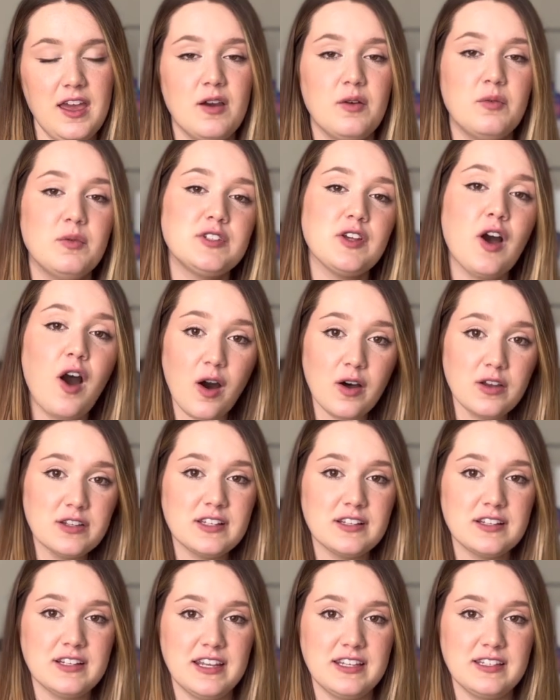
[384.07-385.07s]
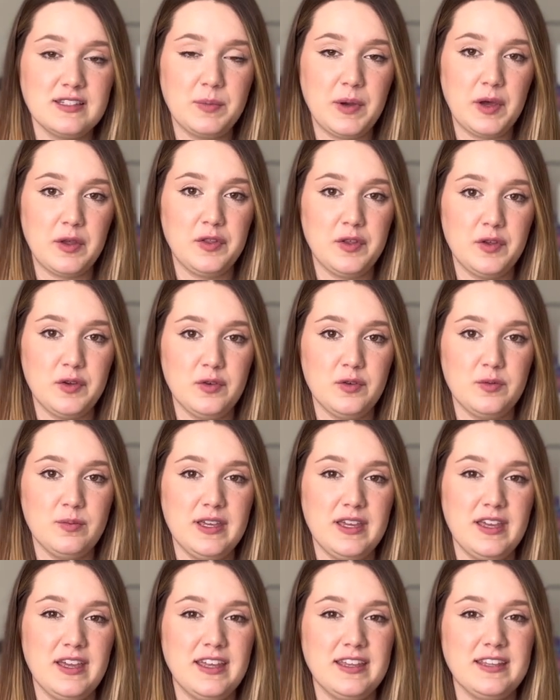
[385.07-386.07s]
What's also nice about the
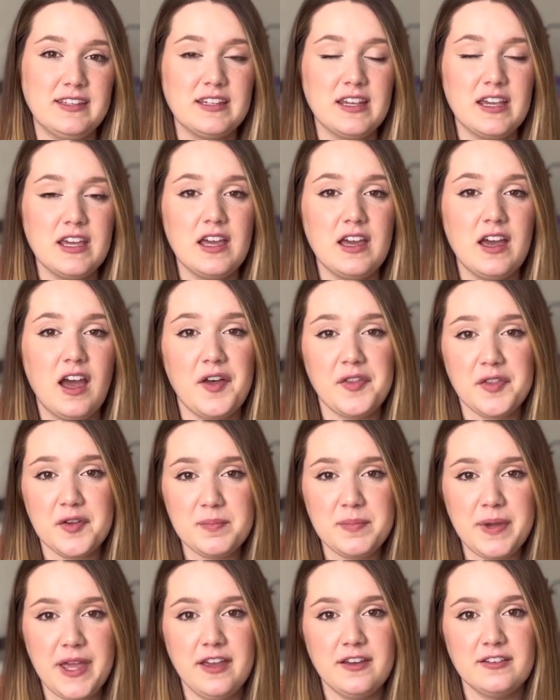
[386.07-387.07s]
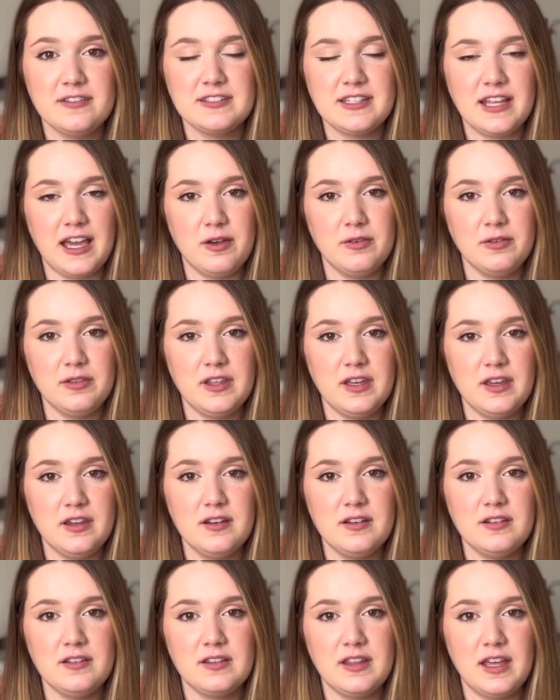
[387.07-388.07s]
Boogie is other pails out
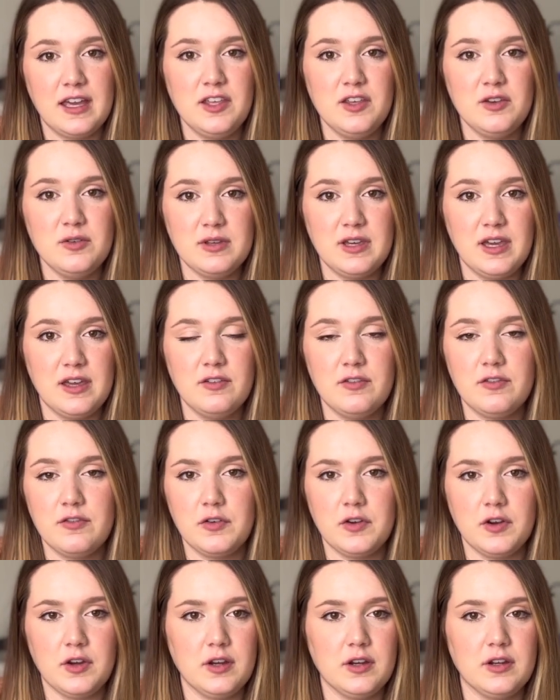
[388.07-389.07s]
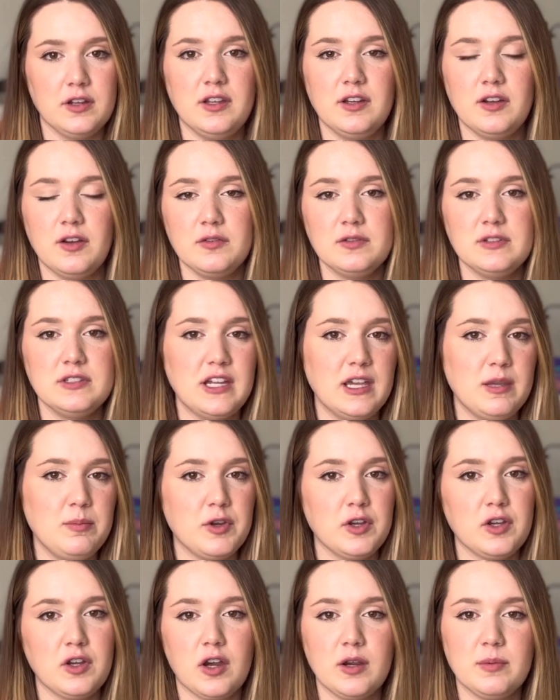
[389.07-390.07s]
there that you get for, you know, diaper,
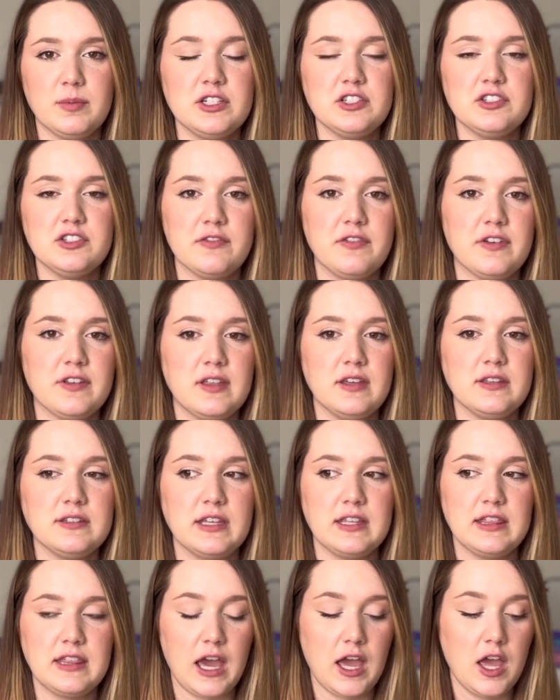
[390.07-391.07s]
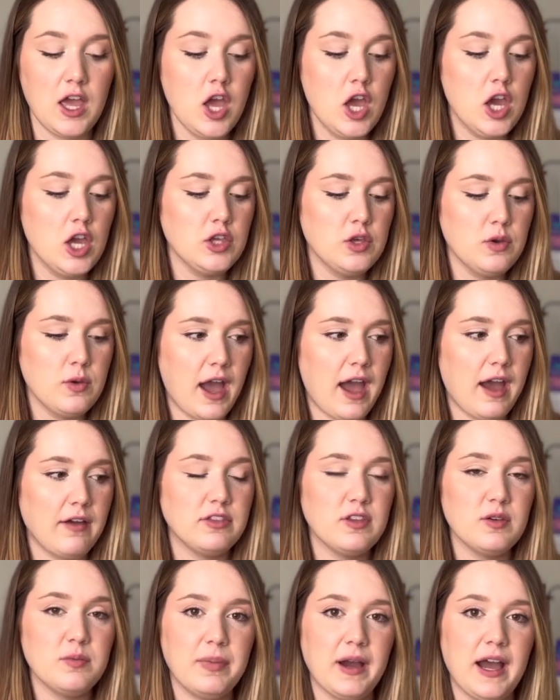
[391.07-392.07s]
garbage, different things like that, you have
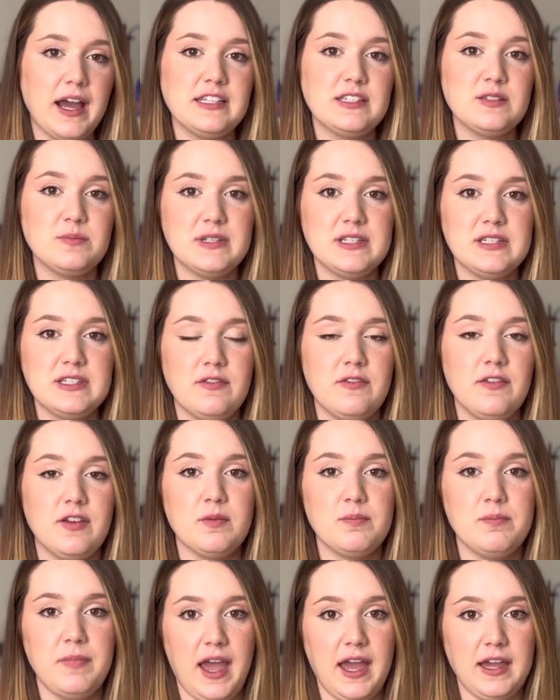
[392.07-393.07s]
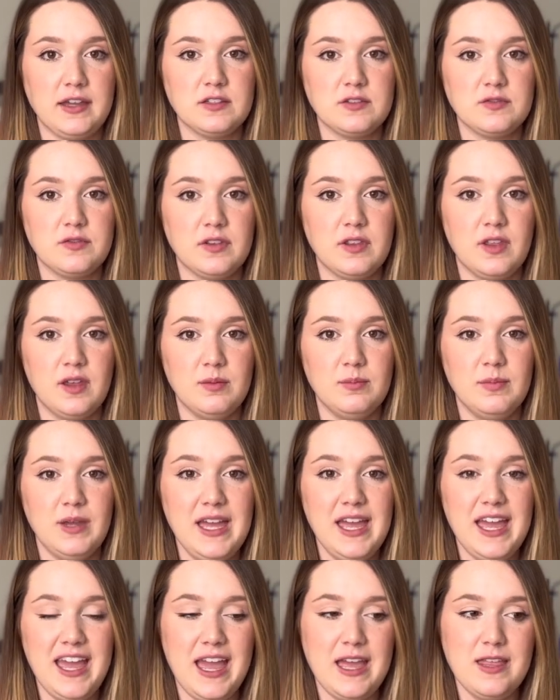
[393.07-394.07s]
to buy specific bags for them.
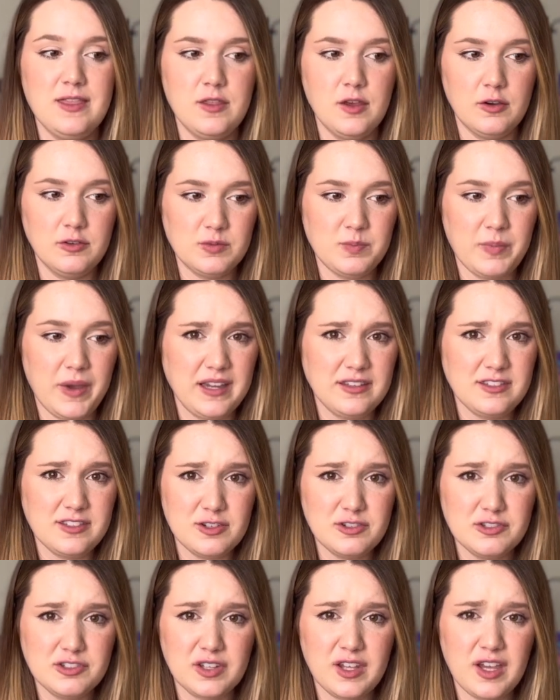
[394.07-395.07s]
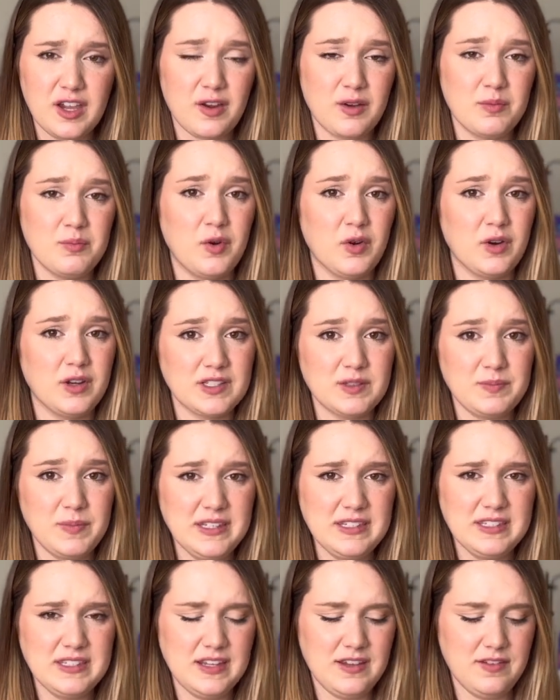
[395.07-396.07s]
And those bags usually are more
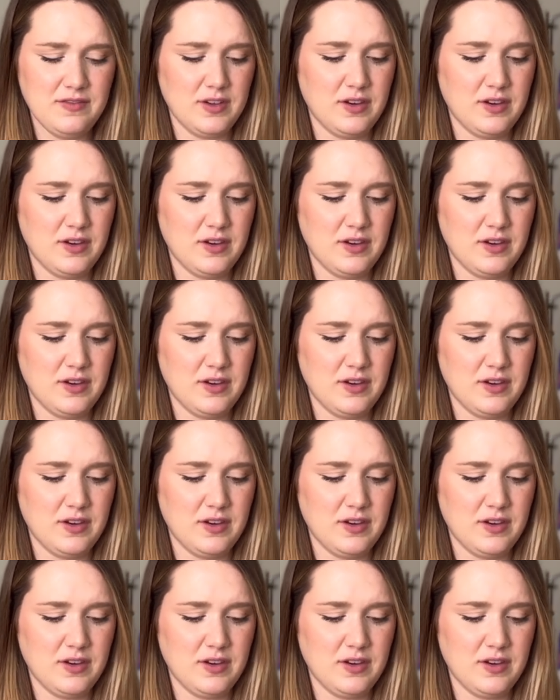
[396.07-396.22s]
expensive.